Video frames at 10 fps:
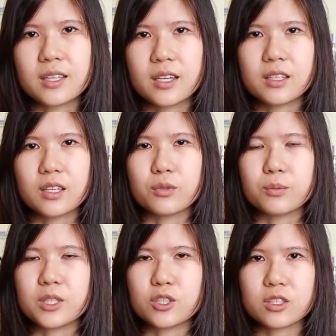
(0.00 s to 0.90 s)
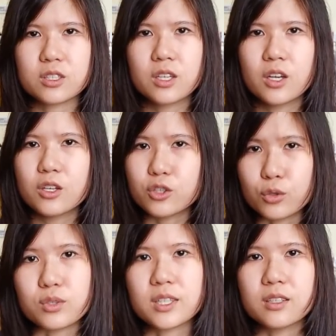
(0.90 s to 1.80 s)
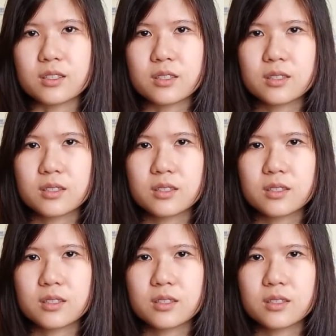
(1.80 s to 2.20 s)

then it will be just useless.